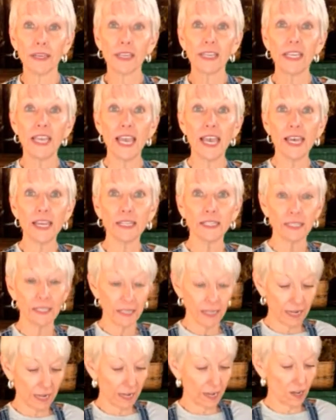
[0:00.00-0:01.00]
get
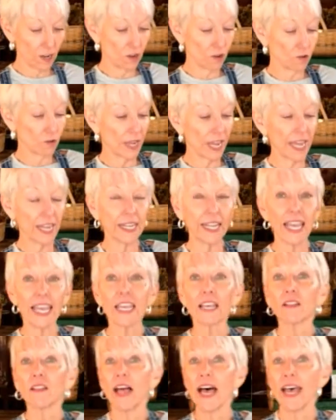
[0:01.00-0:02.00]
you'll get a
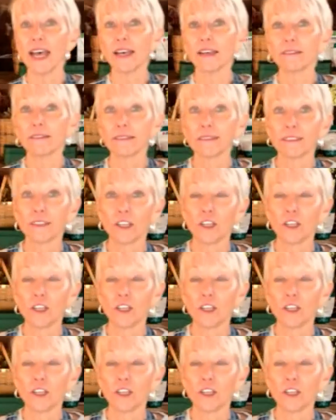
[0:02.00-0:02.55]
glass